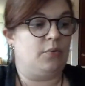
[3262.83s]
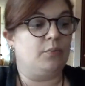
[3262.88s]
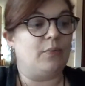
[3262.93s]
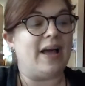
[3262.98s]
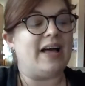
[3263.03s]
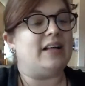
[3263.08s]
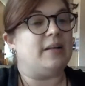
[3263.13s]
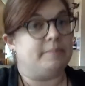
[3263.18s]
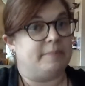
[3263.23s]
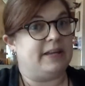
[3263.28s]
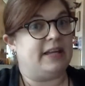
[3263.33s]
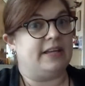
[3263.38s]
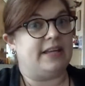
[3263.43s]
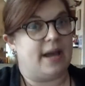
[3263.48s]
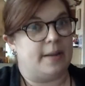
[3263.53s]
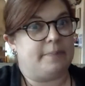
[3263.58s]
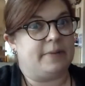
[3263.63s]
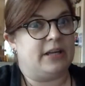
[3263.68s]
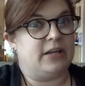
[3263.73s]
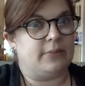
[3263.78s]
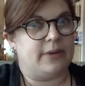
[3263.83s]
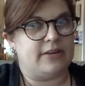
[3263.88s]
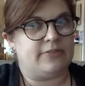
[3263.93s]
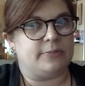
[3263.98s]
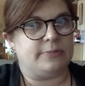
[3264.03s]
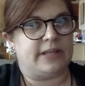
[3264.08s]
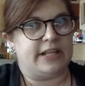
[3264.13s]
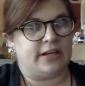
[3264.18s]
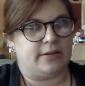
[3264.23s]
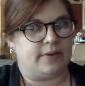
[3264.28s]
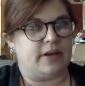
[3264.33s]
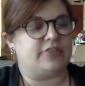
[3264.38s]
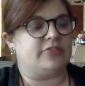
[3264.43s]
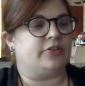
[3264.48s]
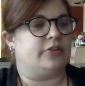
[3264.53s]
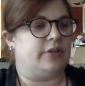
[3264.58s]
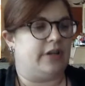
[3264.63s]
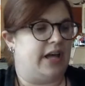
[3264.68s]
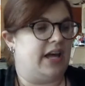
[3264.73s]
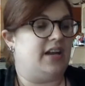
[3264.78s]
Well, being away from Lady
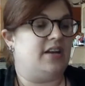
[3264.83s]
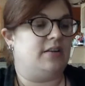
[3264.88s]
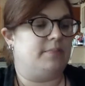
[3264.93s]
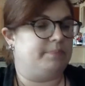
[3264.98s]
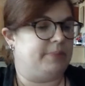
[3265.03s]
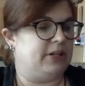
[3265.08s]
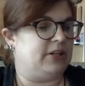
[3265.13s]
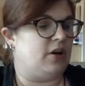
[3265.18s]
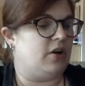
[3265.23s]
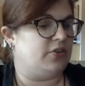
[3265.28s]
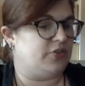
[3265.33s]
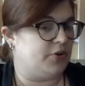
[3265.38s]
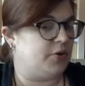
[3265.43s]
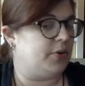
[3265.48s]
Russell, but also